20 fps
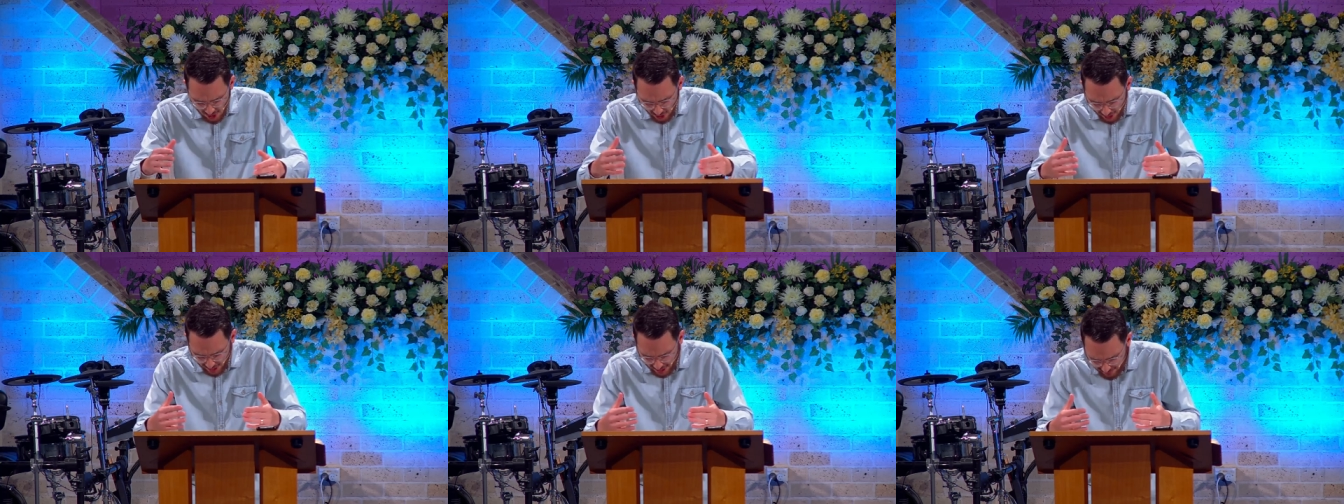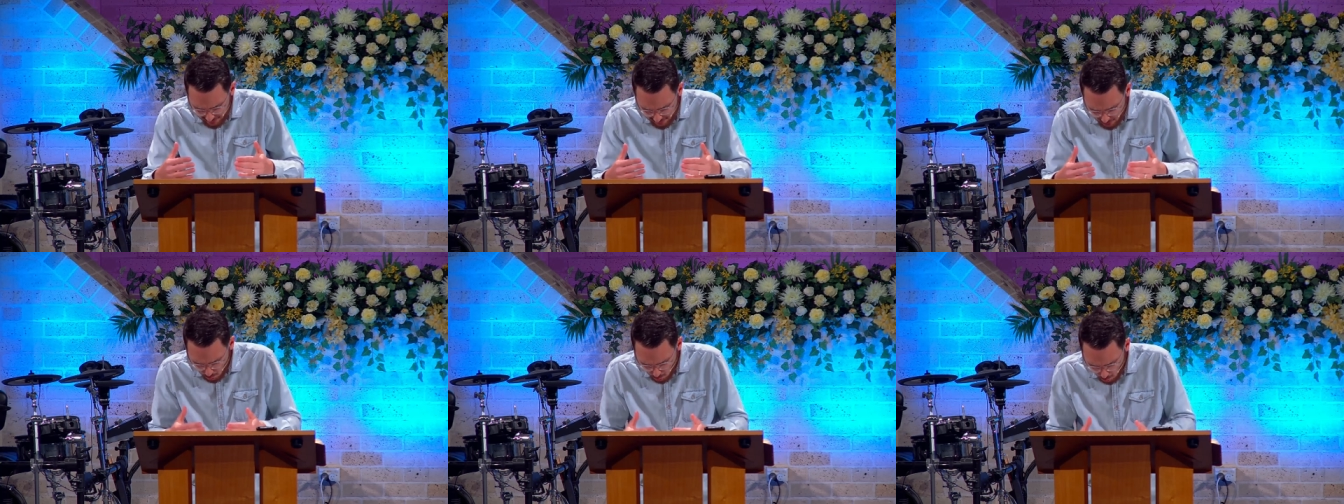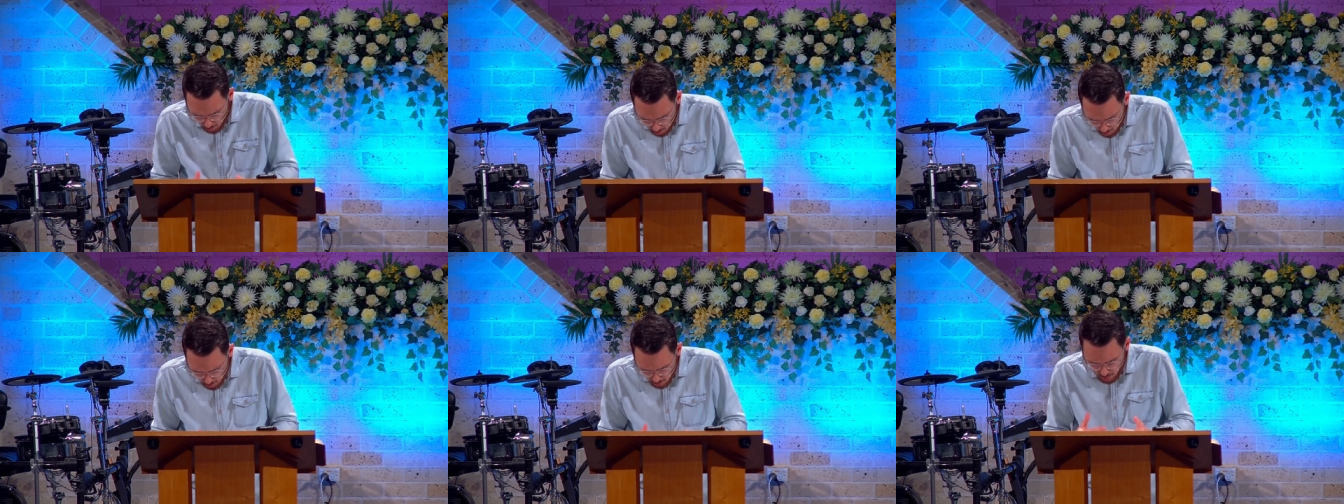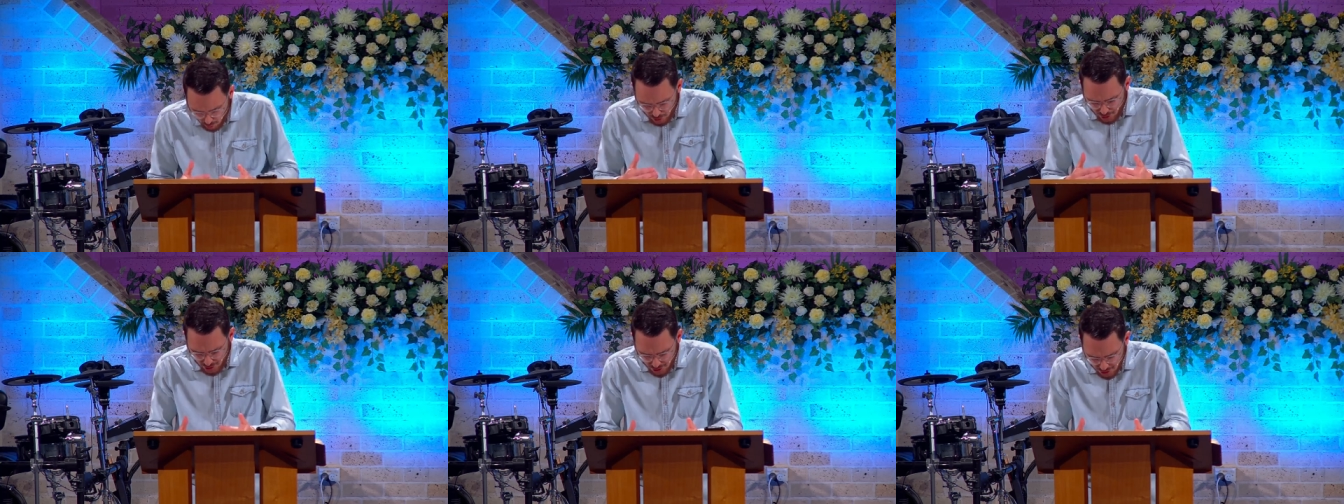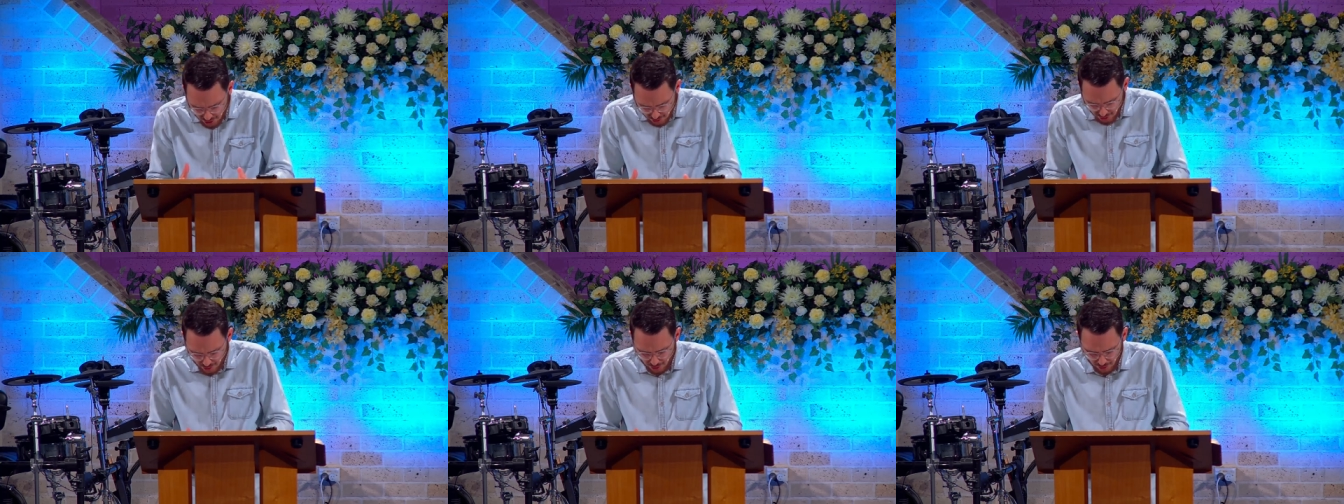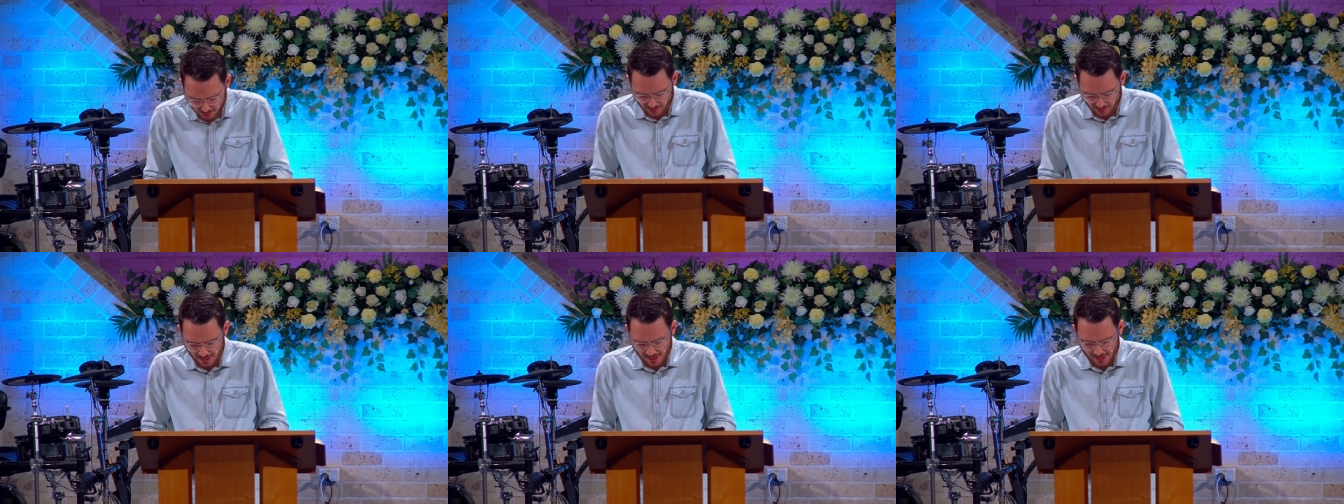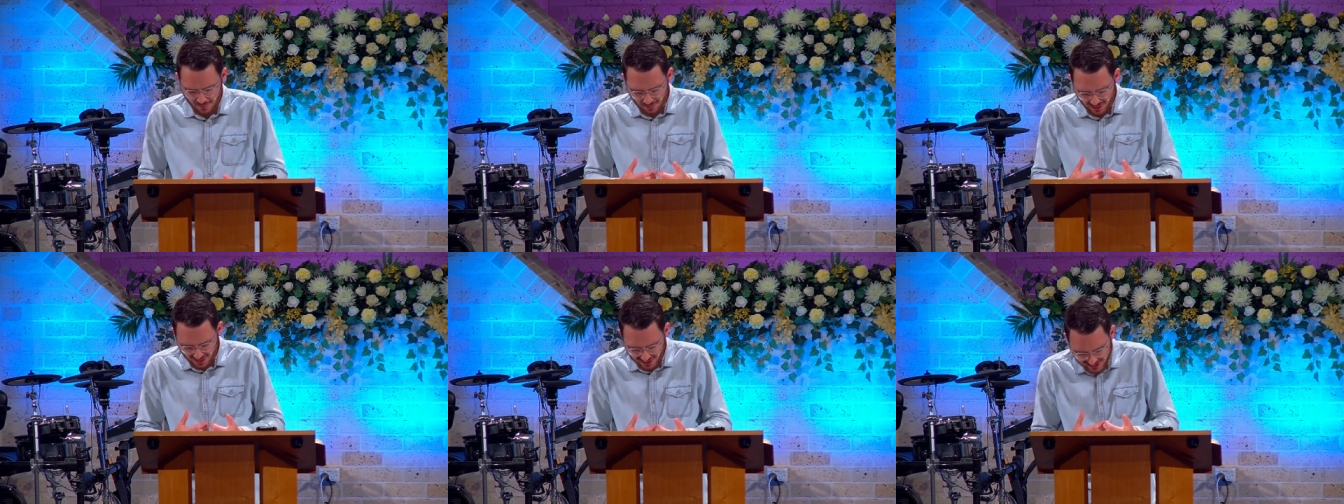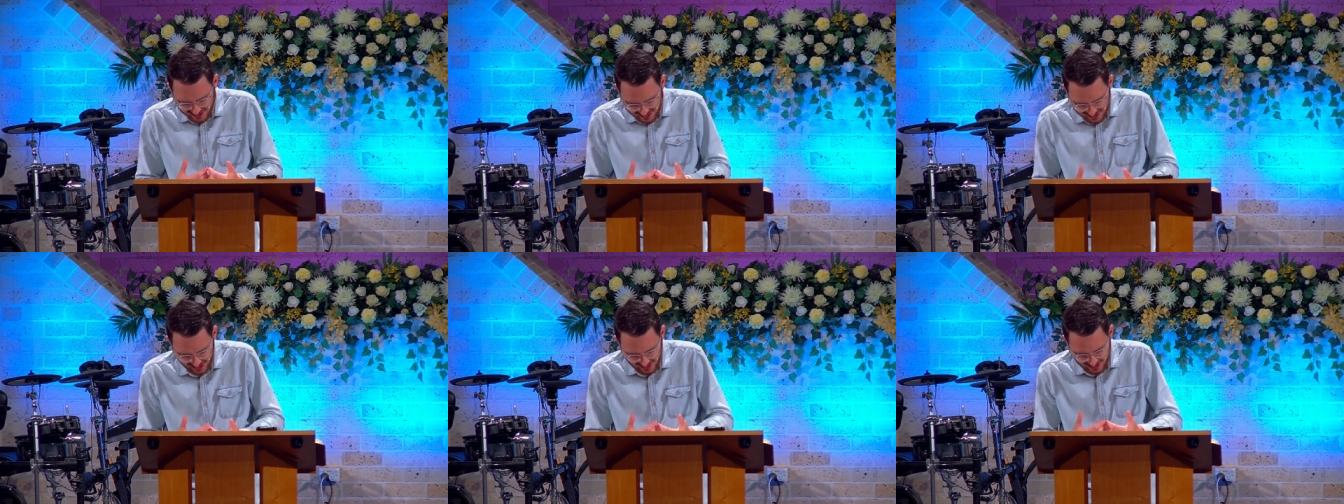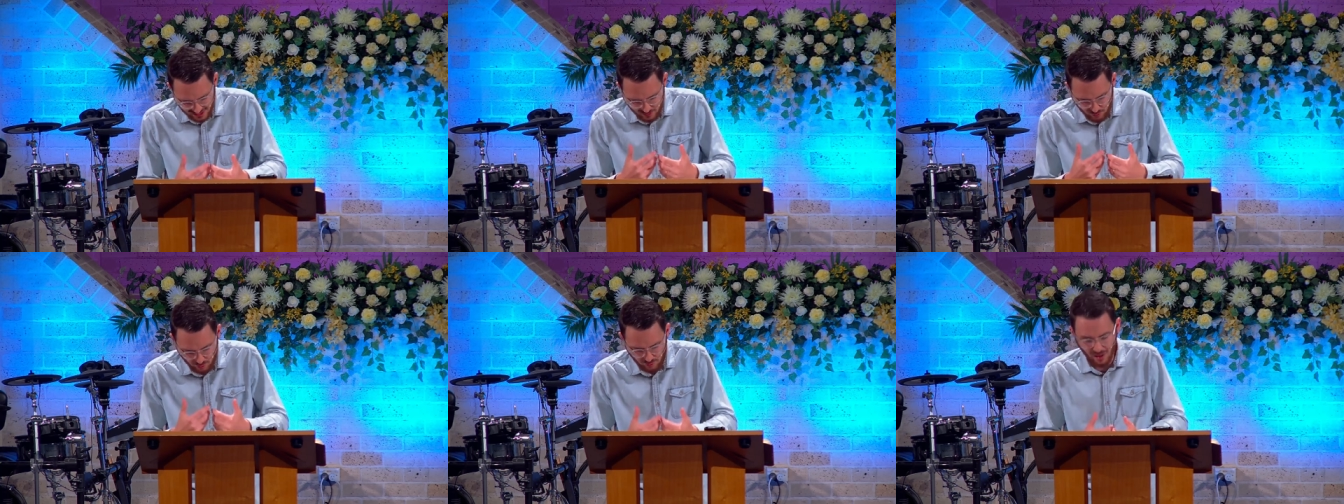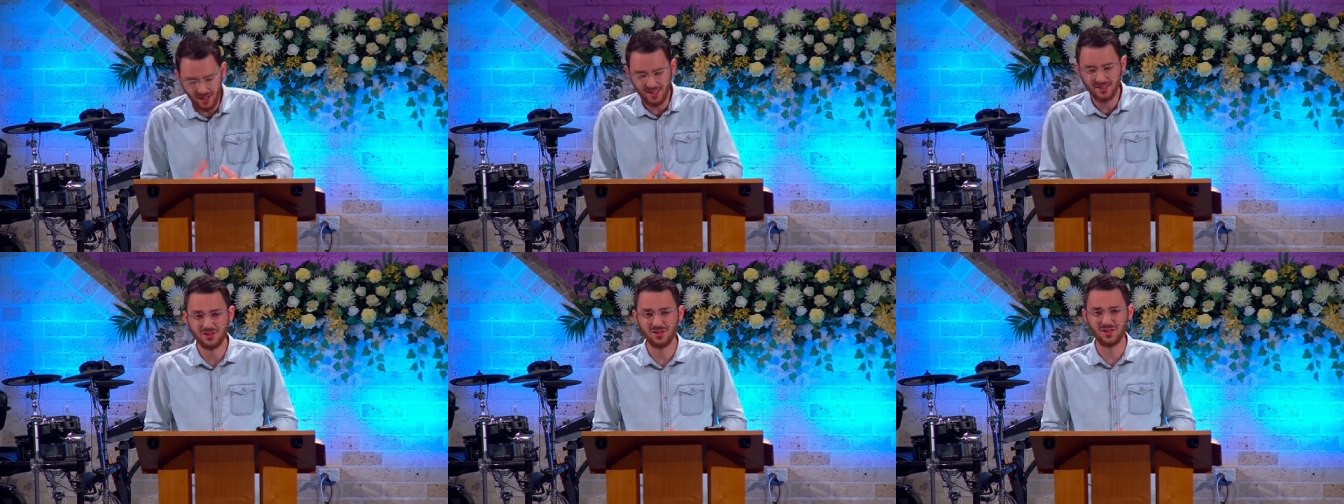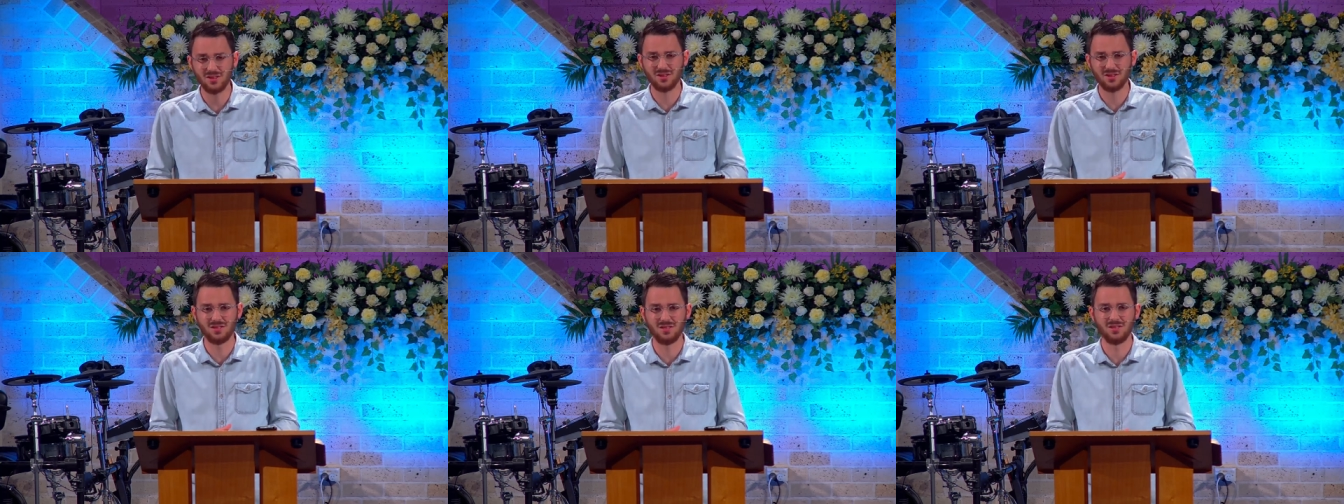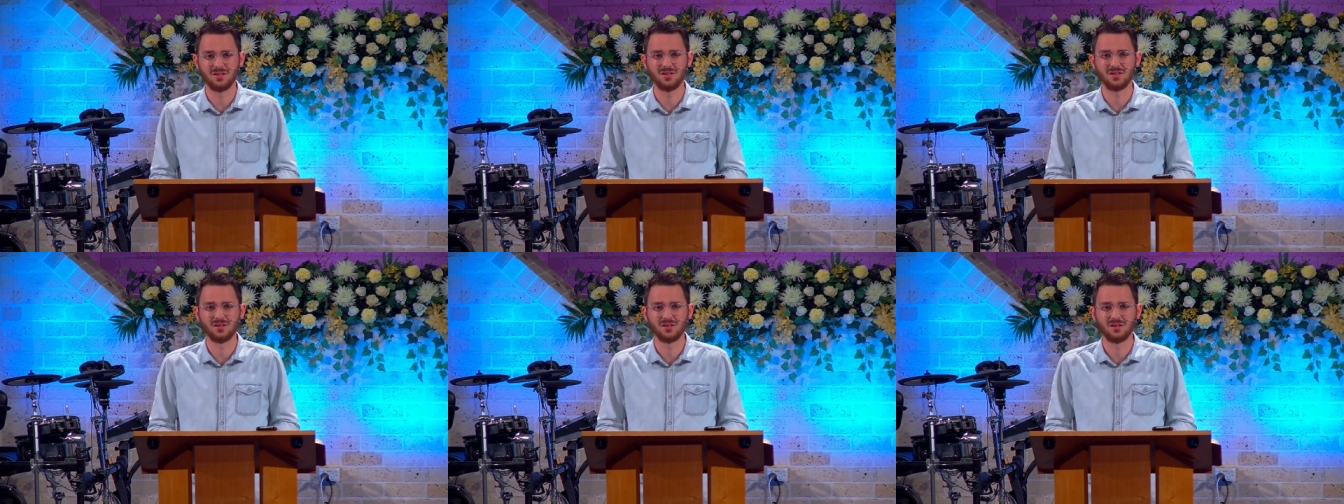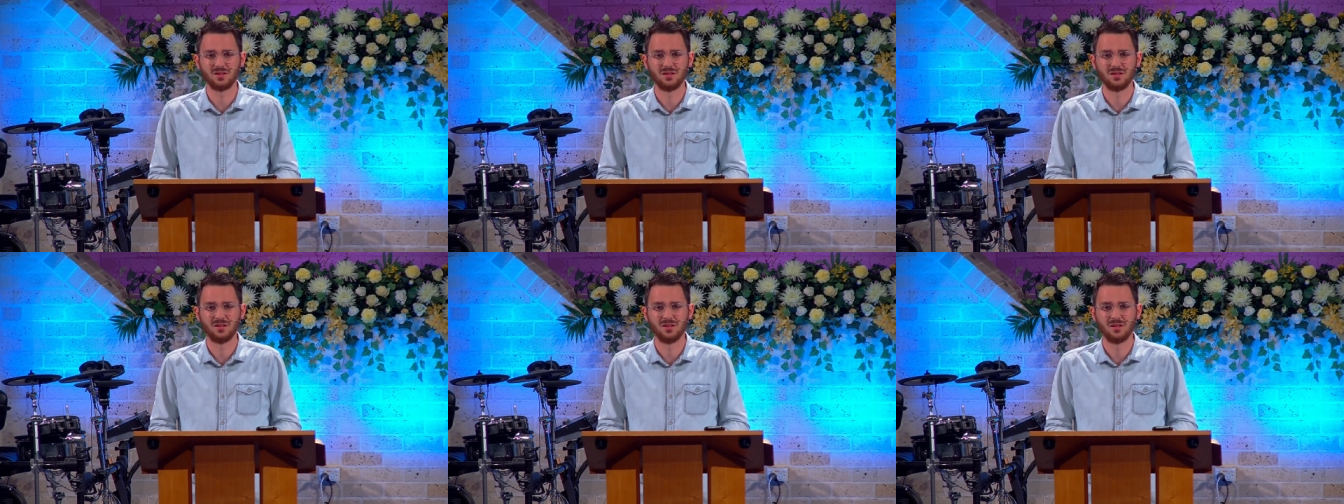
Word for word: I have called you my Son in righteousness.